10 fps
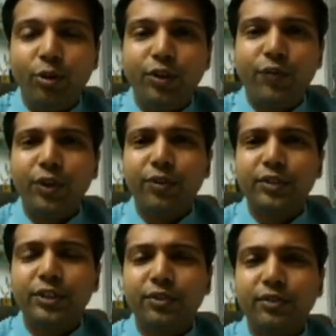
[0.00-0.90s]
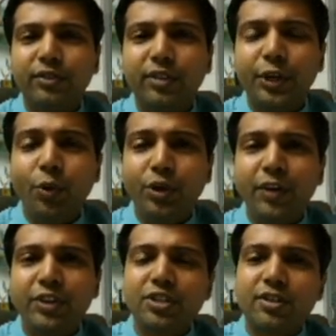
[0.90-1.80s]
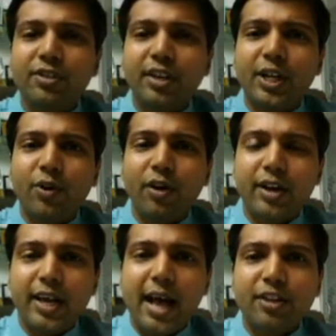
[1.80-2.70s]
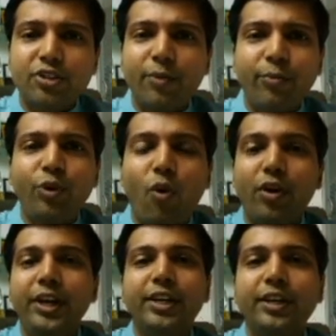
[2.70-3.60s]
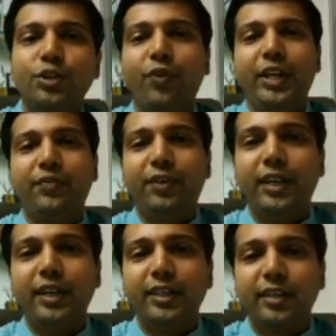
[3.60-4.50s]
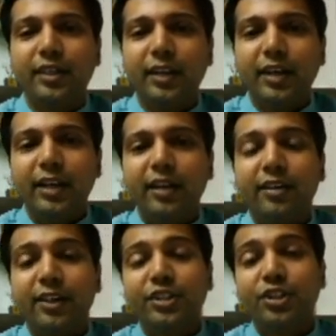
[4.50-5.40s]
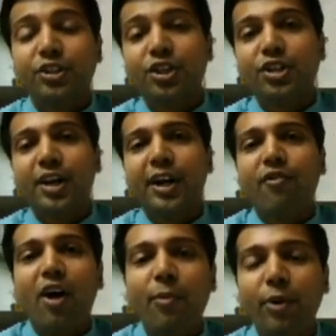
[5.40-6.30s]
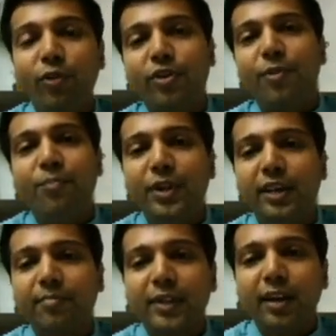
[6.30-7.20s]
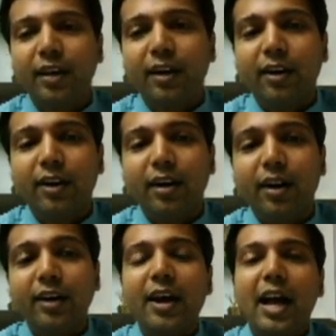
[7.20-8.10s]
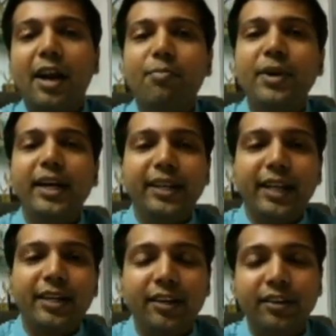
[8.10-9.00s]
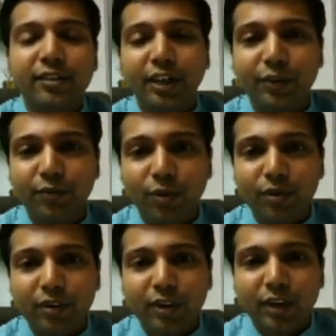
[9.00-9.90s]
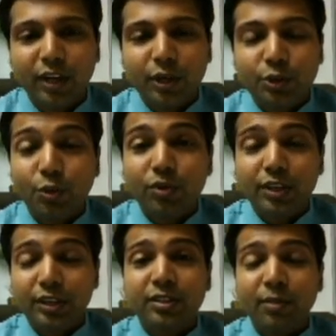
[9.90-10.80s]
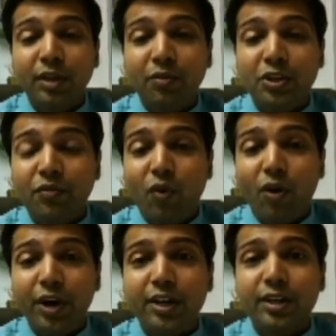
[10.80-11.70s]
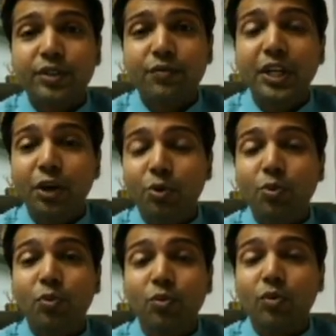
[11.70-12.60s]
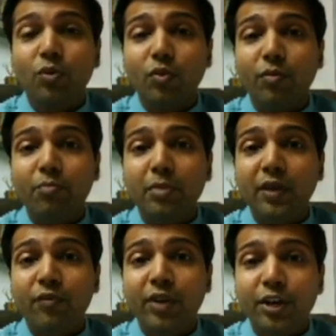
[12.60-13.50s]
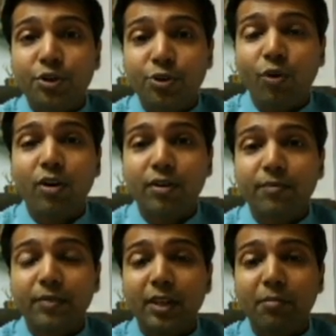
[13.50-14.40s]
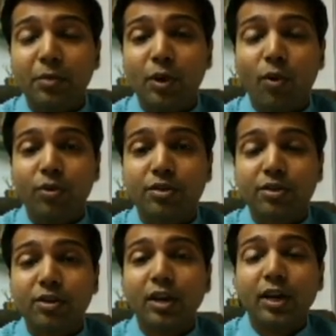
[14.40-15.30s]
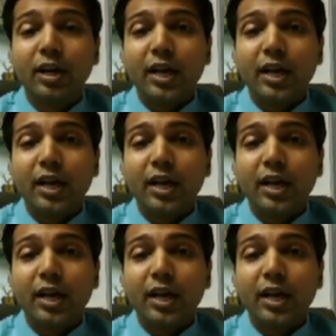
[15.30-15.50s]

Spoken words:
Now this is the duty which is cast upon the auditors to verify registration requirement of the company under RBI Act 1934. So this is something which auditors need to be very sure, because